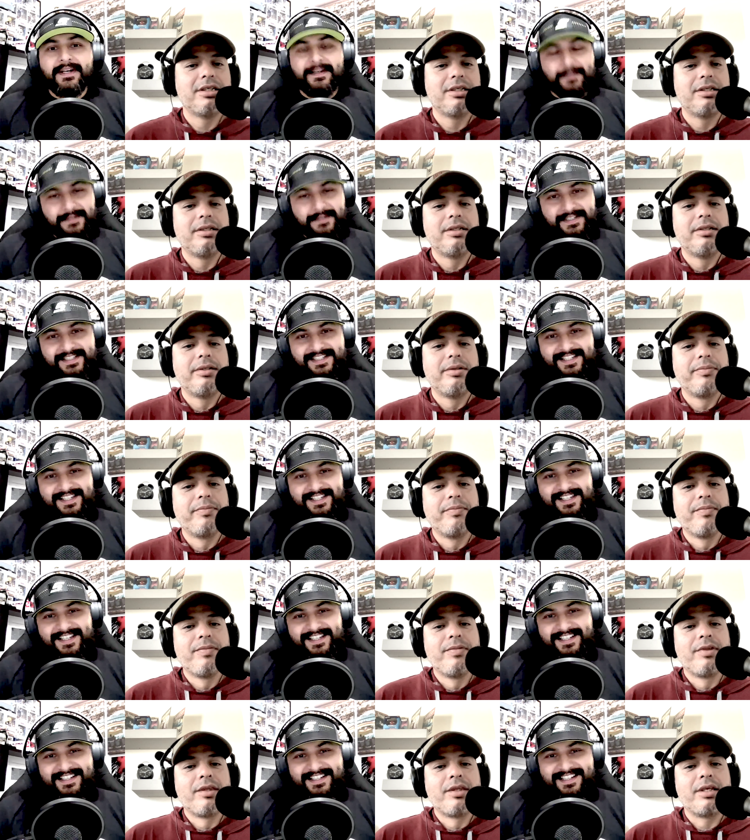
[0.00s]
Speaker 1: uh, was
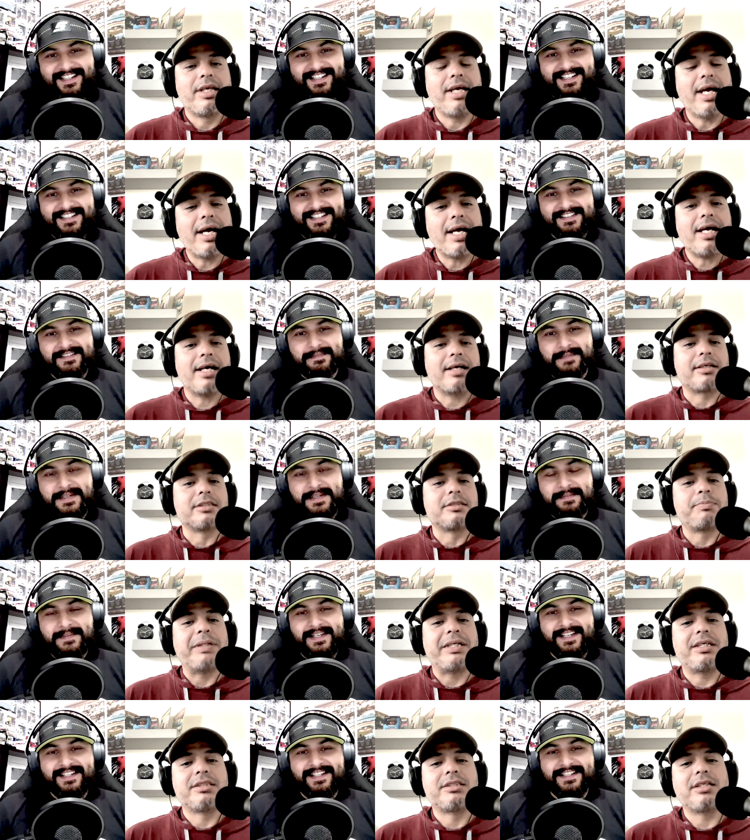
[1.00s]
he? Yeah, uh, because
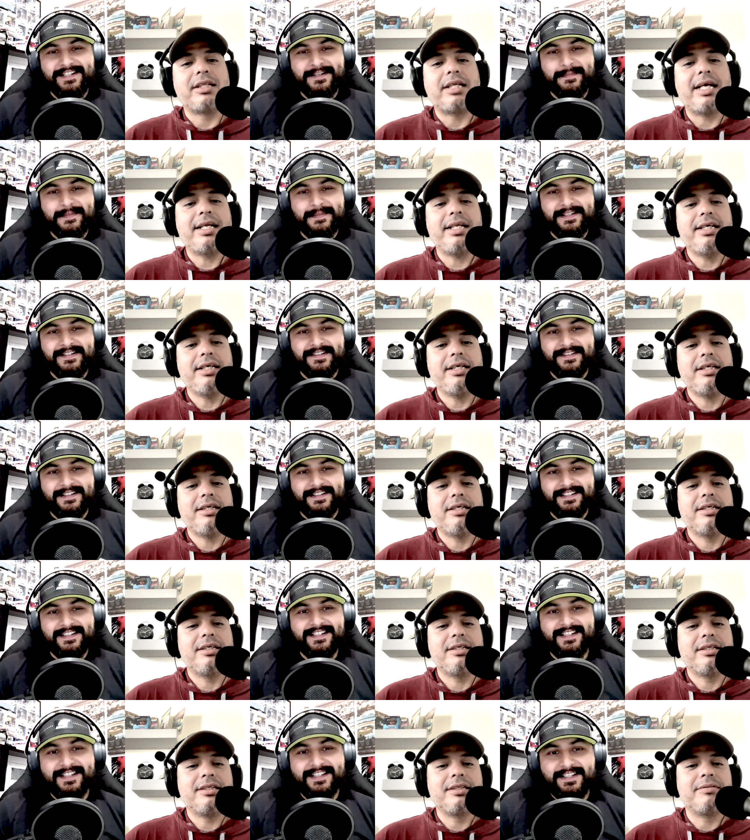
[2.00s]
because I the lady.
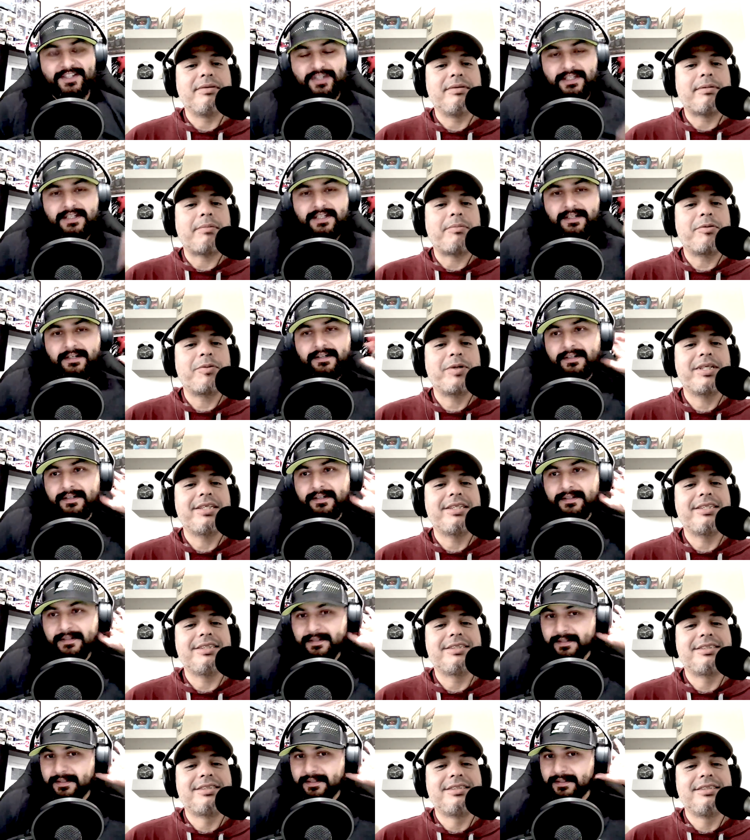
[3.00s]
Wrong. Remember she when called,
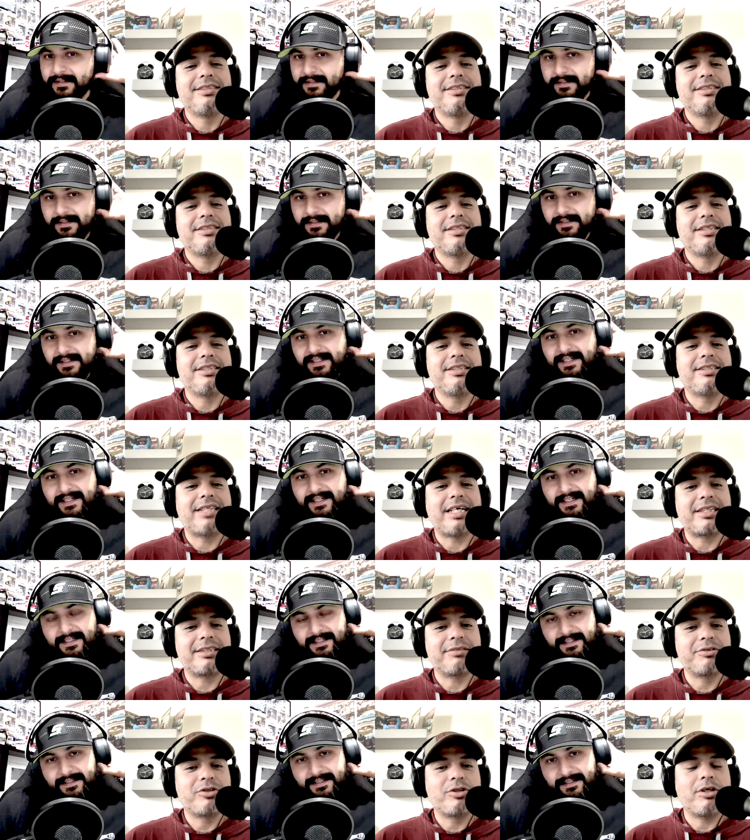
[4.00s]
the de- the
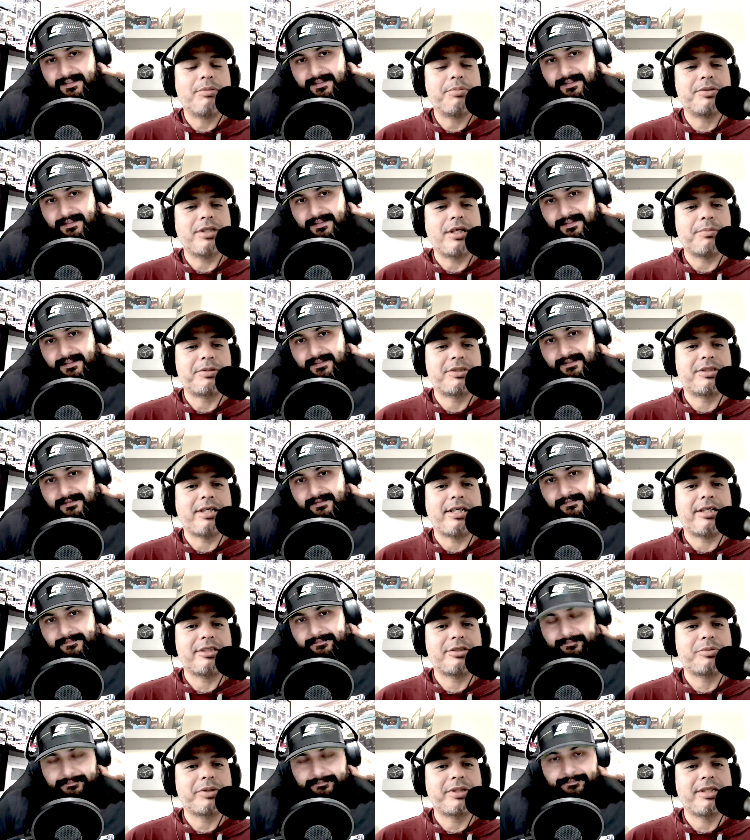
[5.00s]
detectives yeah. go up,
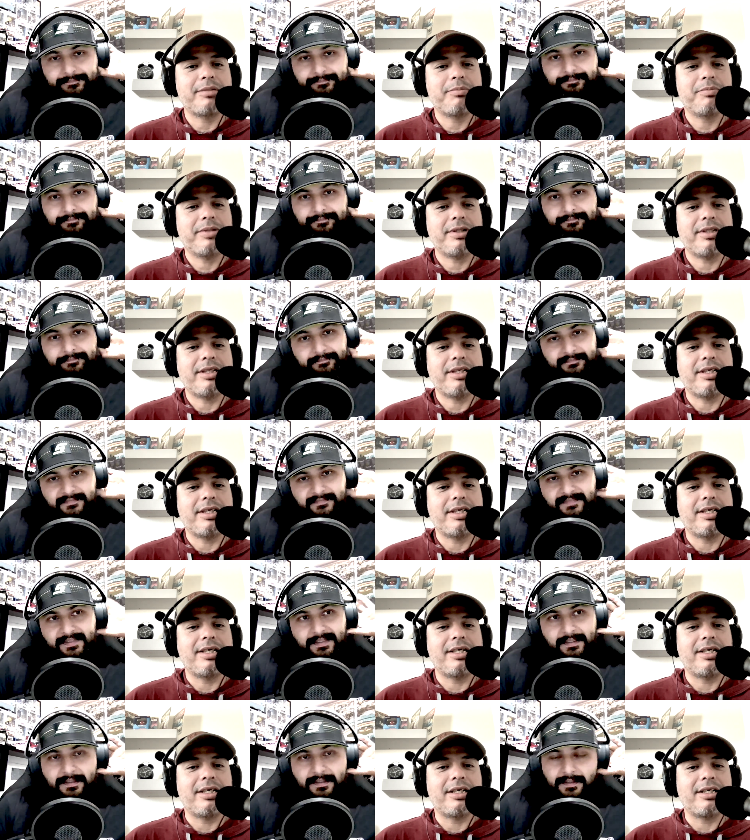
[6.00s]
upstairs with him, mm-hmm.
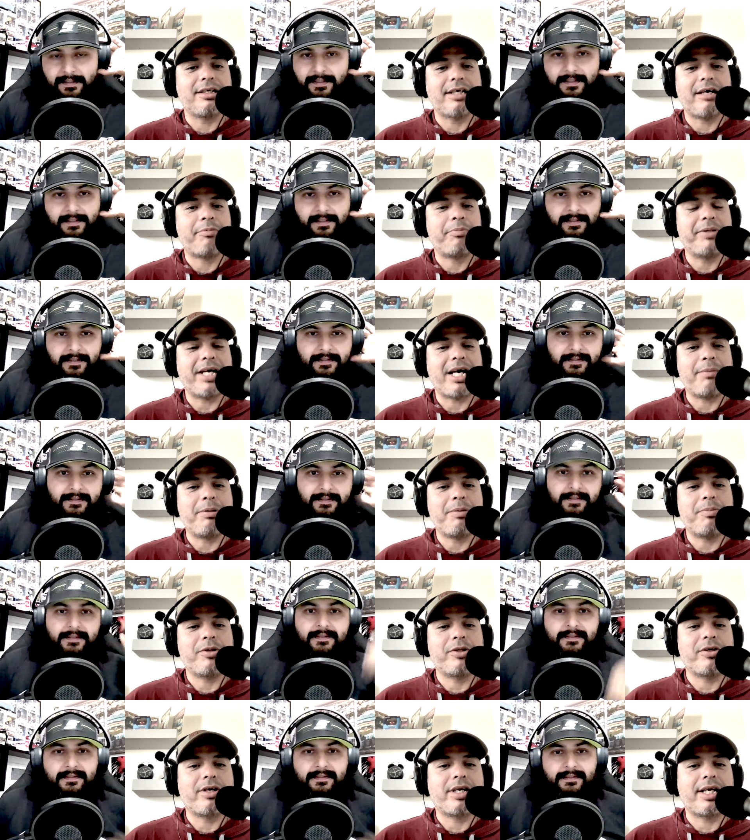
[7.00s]
uh, uh the FBI
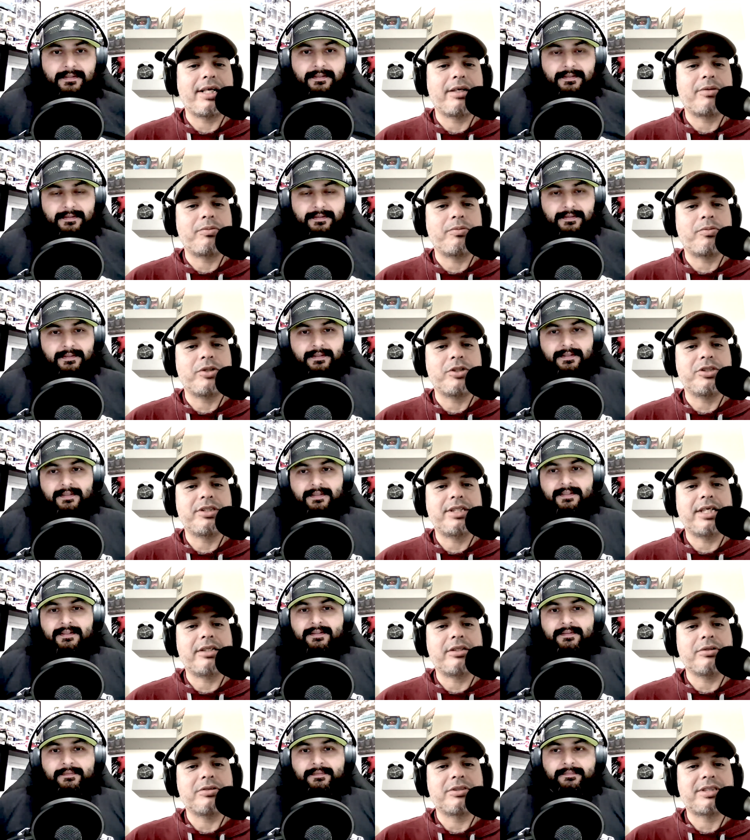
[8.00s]
people, and they're like, "Where'd you
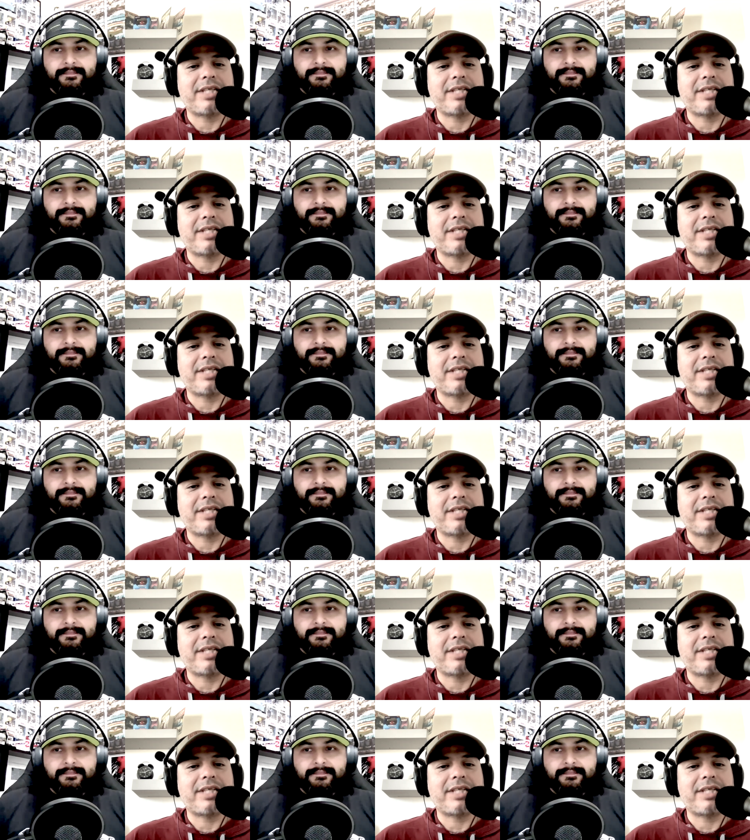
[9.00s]
get those